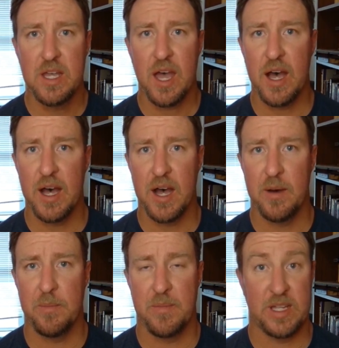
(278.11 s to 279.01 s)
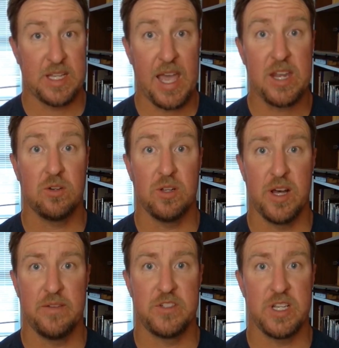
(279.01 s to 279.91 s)
the title
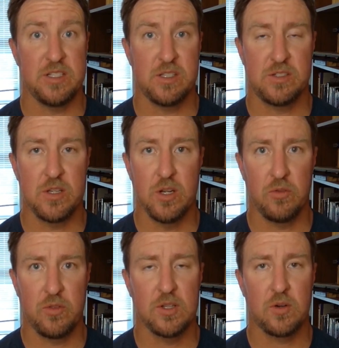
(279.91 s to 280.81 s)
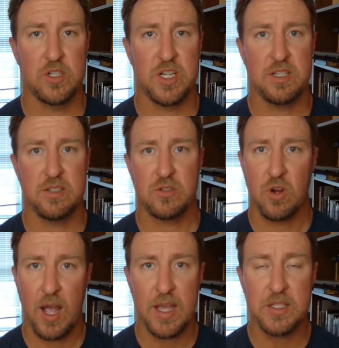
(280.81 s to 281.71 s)
of Jesus, you know, the Lord Jesus
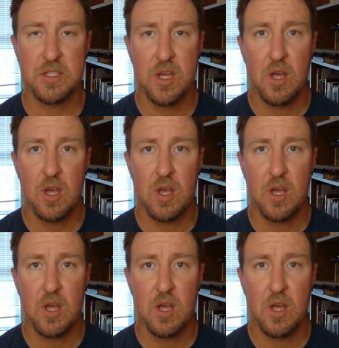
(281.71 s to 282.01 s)
Christ,